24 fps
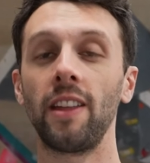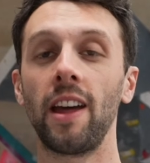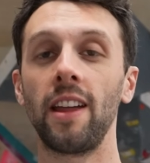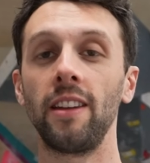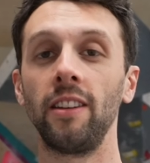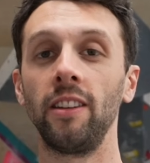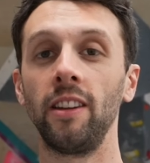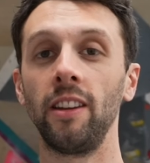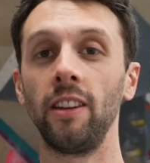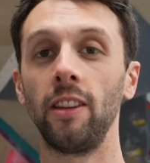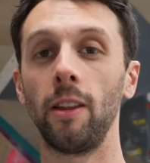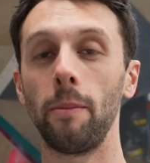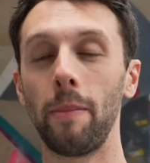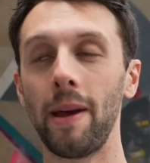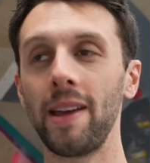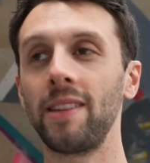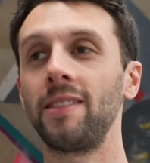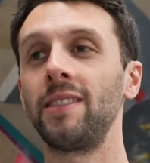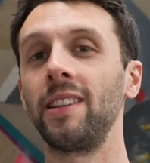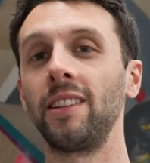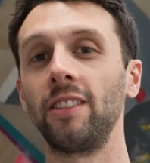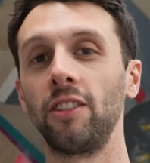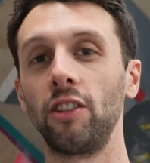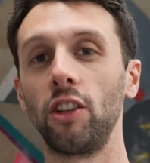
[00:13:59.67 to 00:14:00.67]
then the best
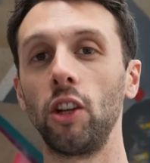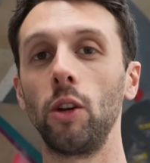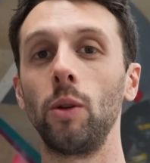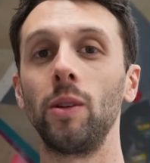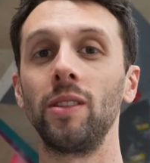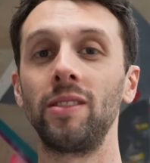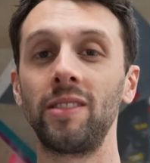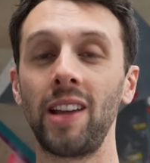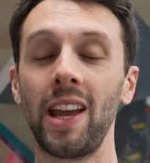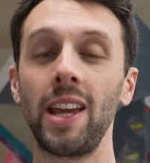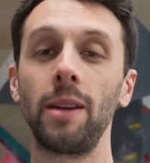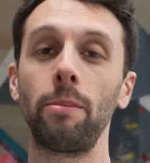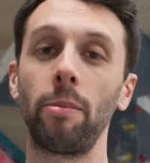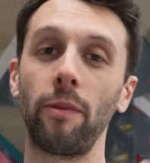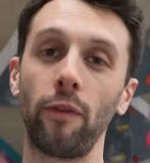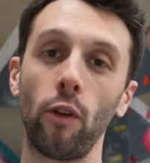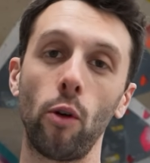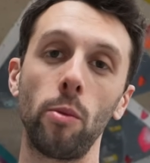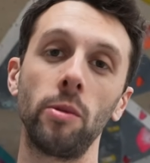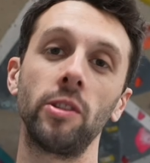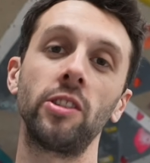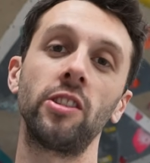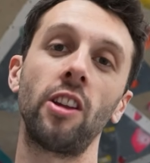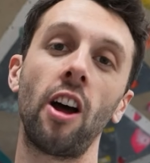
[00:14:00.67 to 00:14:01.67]
thing to do is take performance